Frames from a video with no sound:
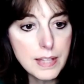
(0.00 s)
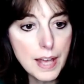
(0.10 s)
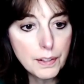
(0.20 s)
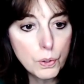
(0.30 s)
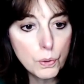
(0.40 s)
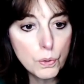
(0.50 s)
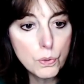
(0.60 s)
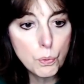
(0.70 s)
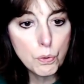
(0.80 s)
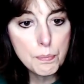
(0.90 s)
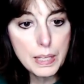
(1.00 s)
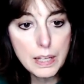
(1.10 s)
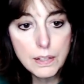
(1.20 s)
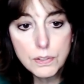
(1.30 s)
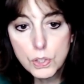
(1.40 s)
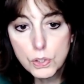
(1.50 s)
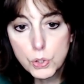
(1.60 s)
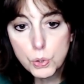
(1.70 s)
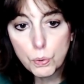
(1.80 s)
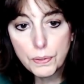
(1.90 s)
occurred or made
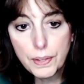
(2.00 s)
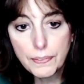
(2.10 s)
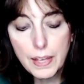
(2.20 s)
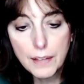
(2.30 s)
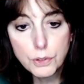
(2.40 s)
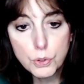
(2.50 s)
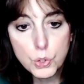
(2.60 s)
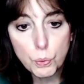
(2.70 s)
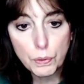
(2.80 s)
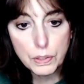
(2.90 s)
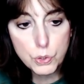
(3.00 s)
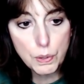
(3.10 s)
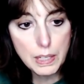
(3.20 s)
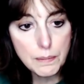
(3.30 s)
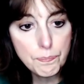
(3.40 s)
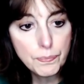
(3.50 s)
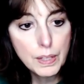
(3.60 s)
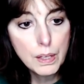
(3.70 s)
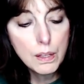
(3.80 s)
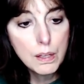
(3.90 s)
sure that they had their story straight.
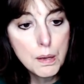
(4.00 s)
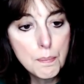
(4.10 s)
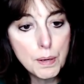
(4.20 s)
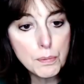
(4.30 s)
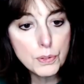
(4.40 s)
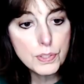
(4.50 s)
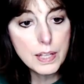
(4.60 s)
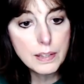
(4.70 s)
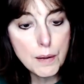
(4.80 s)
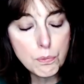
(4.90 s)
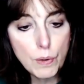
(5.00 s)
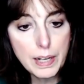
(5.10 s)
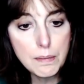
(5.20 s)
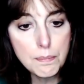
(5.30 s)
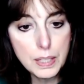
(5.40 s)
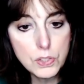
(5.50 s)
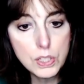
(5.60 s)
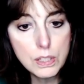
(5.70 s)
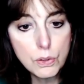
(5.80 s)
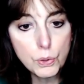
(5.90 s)
Mummert said that Wright
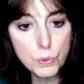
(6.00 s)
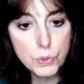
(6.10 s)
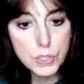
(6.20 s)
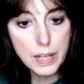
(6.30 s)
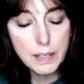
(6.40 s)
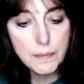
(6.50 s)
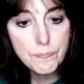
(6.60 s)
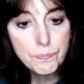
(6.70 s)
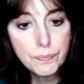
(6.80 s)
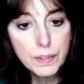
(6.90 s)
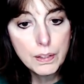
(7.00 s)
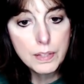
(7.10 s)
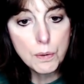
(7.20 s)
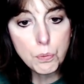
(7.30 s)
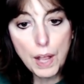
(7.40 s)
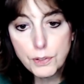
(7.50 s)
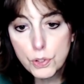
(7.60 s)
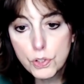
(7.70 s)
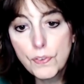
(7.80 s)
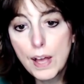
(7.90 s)
mentioned Thursday that
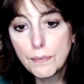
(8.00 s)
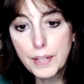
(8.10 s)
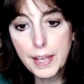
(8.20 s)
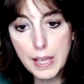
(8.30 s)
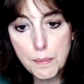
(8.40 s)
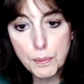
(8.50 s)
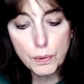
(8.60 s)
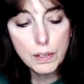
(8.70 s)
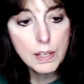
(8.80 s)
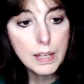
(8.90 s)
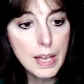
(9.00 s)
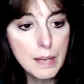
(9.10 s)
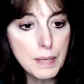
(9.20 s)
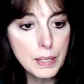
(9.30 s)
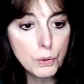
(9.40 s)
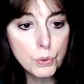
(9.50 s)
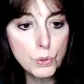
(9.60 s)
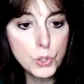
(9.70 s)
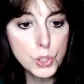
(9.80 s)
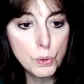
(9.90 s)
Rogers found the hammer and made a
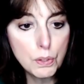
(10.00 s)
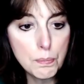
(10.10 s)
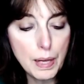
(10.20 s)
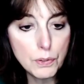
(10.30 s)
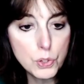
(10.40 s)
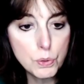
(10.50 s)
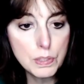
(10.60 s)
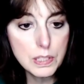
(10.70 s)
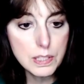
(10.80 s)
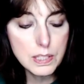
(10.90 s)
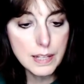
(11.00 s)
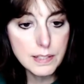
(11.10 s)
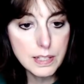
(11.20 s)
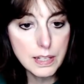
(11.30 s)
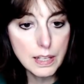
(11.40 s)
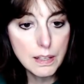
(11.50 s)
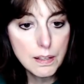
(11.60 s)
crude joke about Teresa's destiny.